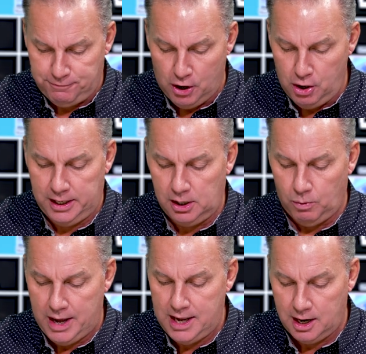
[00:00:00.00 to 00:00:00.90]
falling
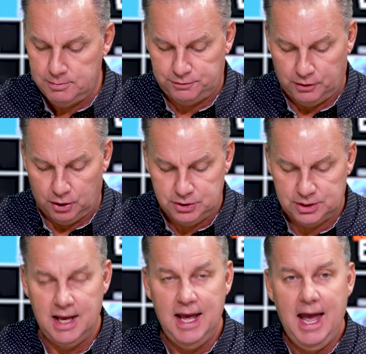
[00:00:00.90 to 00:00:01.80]
away, comes
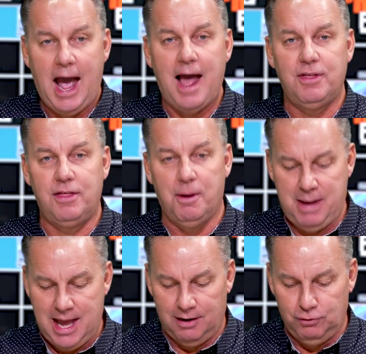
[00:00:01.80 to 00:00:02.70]
first, and then the
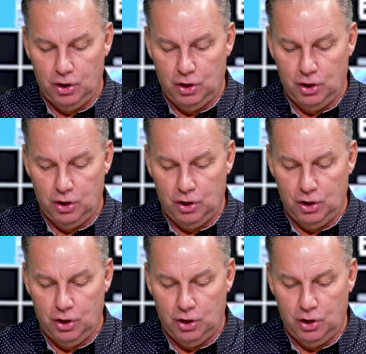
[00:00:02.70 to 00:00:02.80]
man of